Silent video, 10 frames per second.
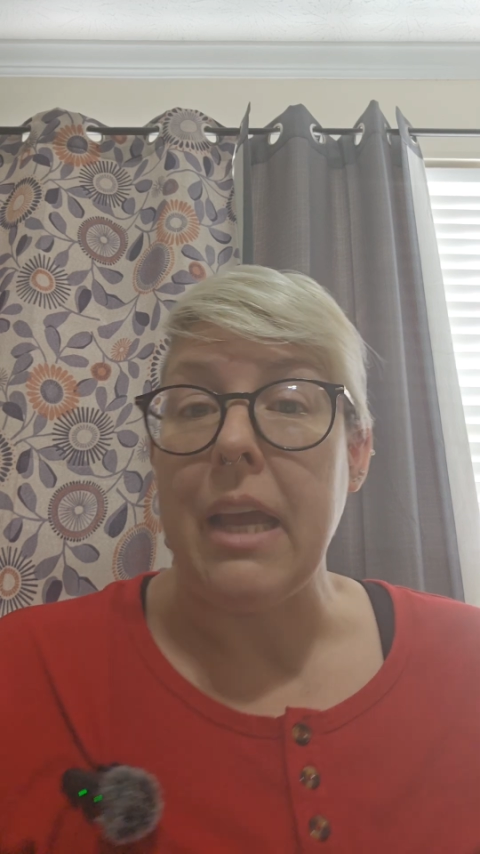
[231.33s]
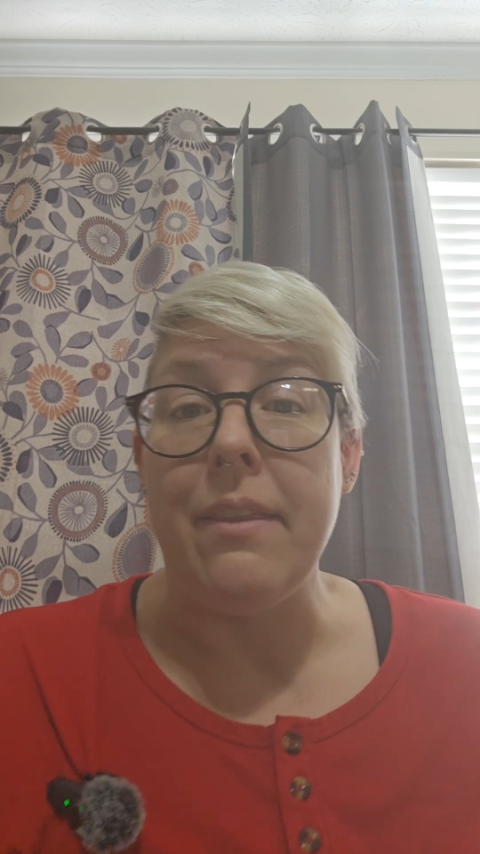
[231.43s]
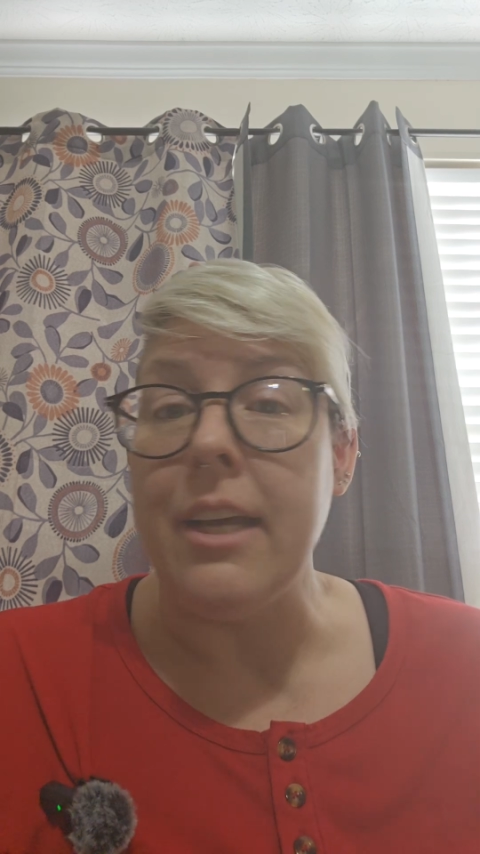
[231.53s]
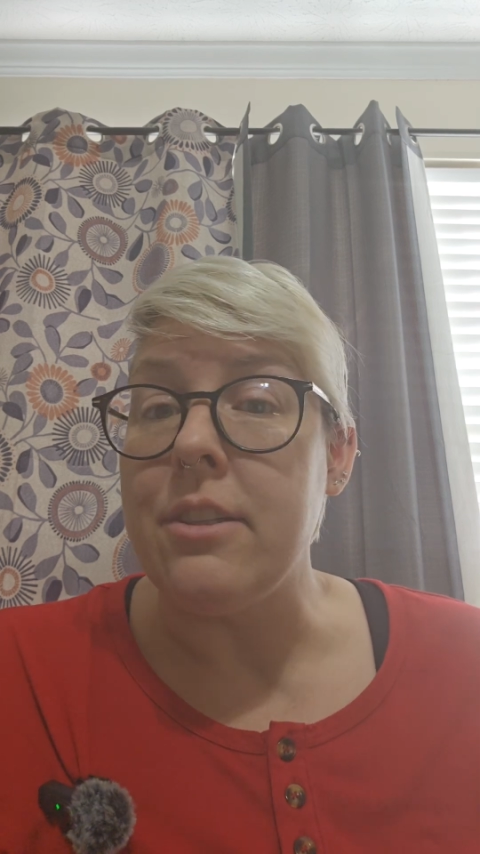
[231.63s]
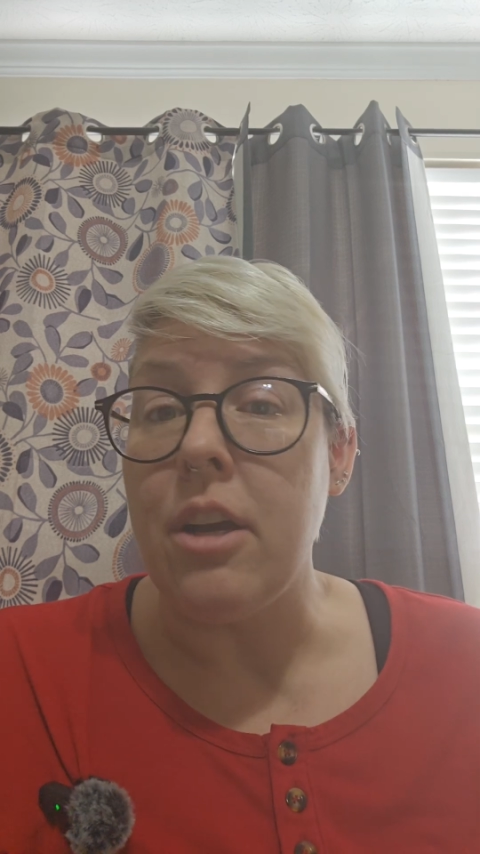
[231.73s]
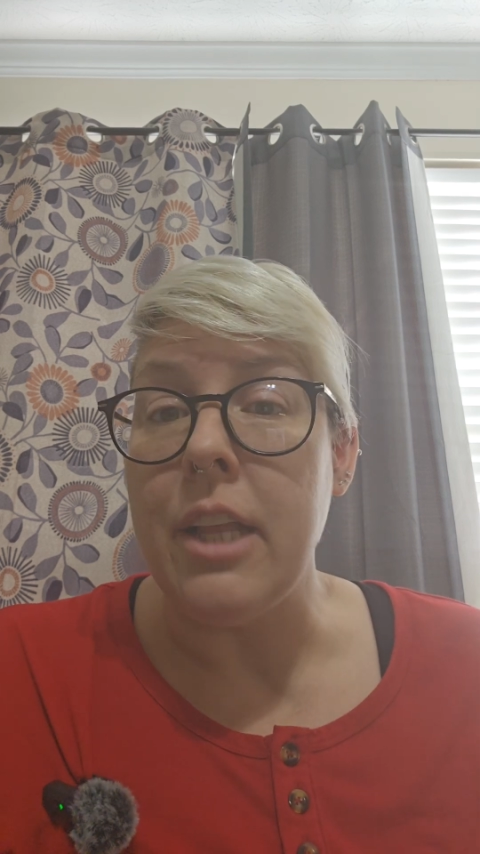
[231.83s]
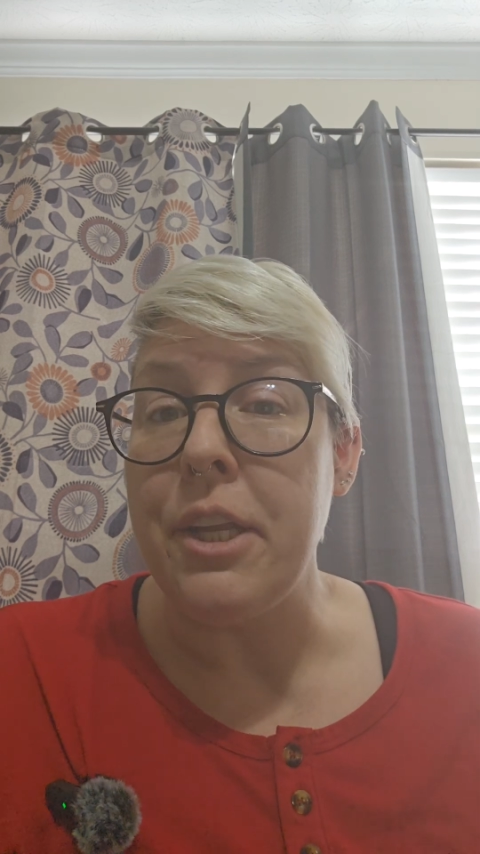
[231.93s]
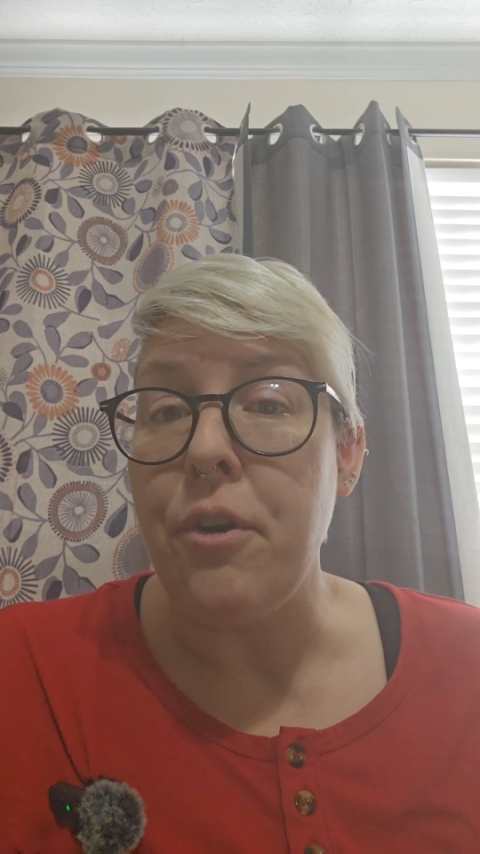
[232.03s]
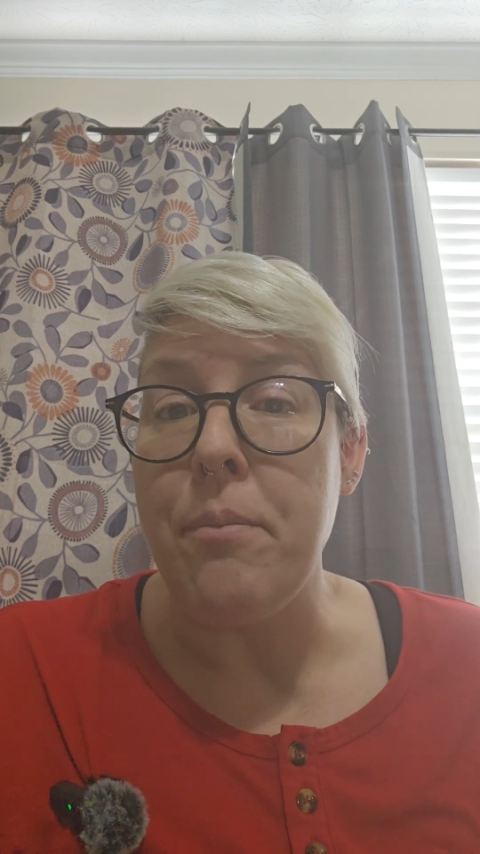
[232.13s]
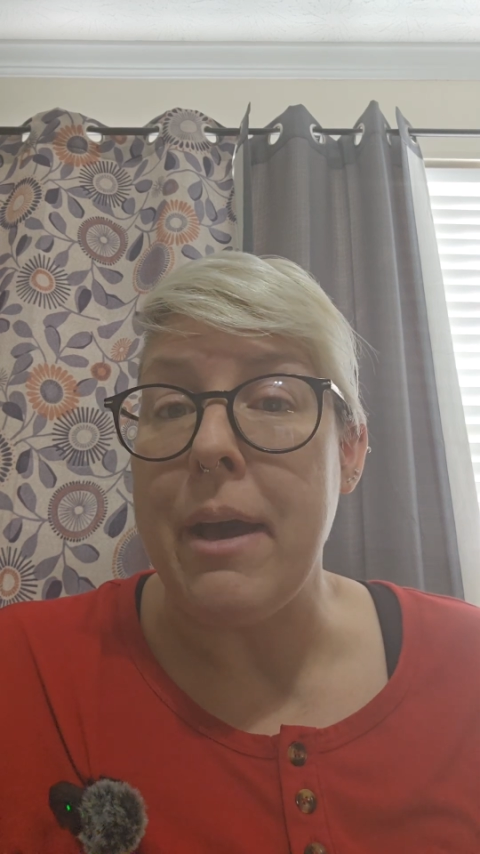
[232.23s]
and that's all I
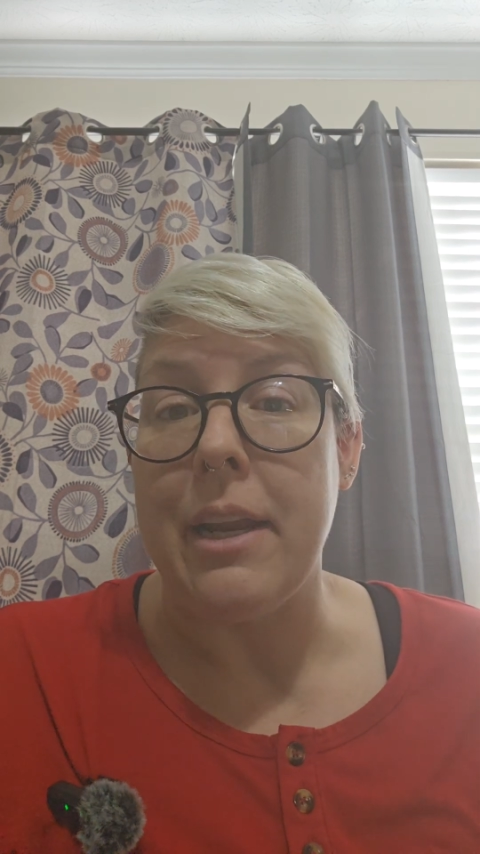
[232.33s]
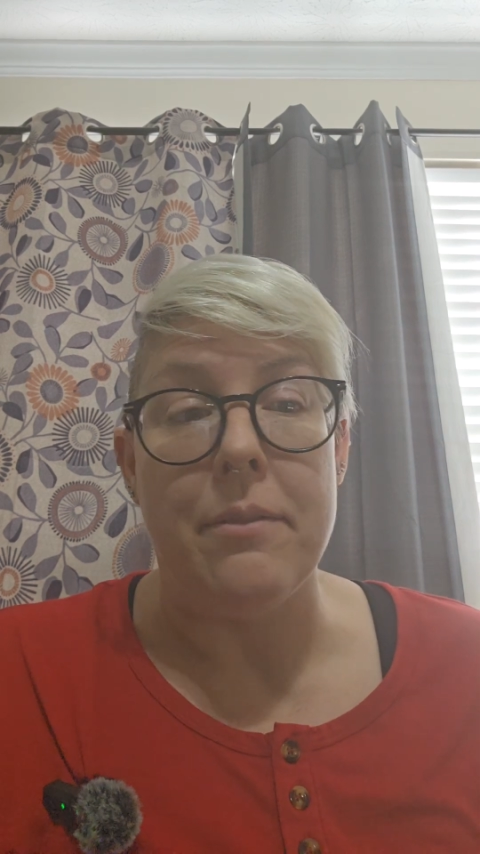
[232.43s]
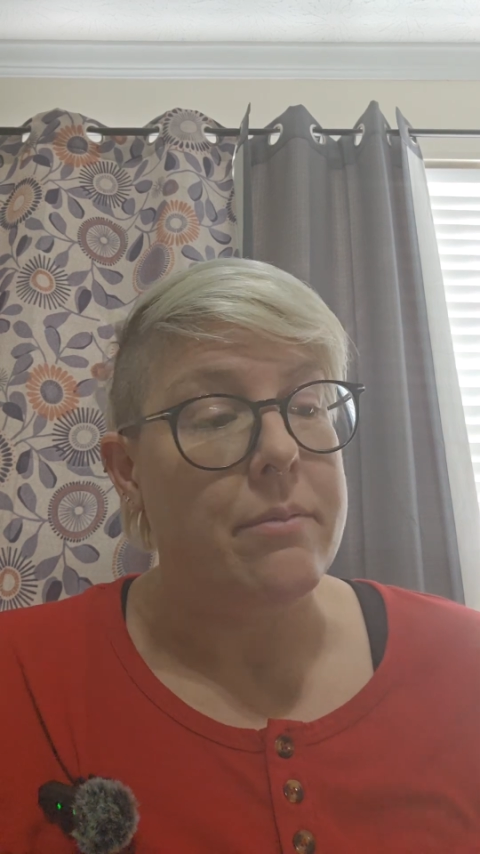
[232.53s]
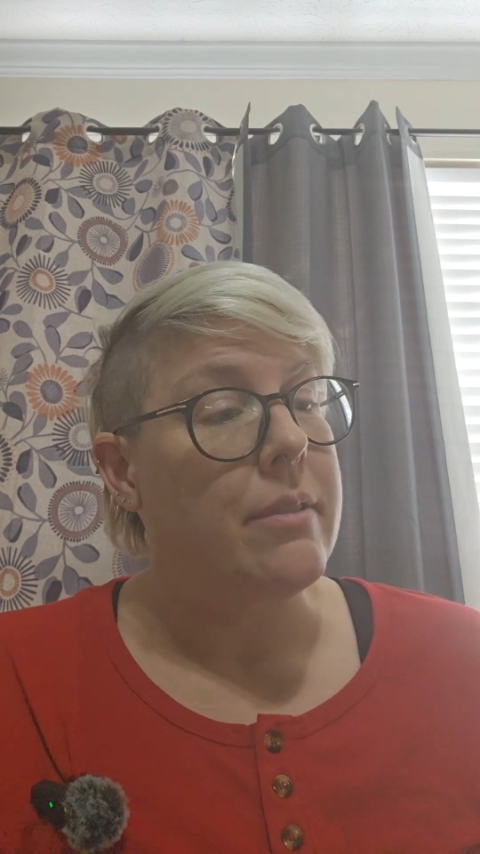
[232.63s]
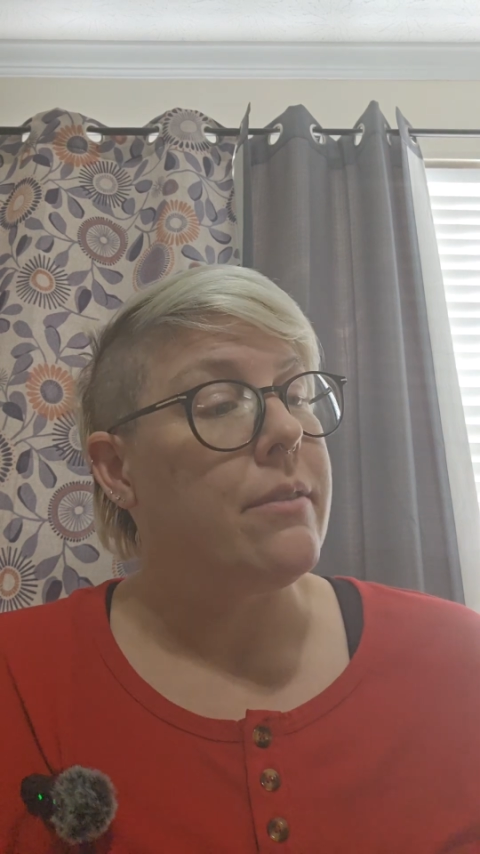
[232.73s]
know about it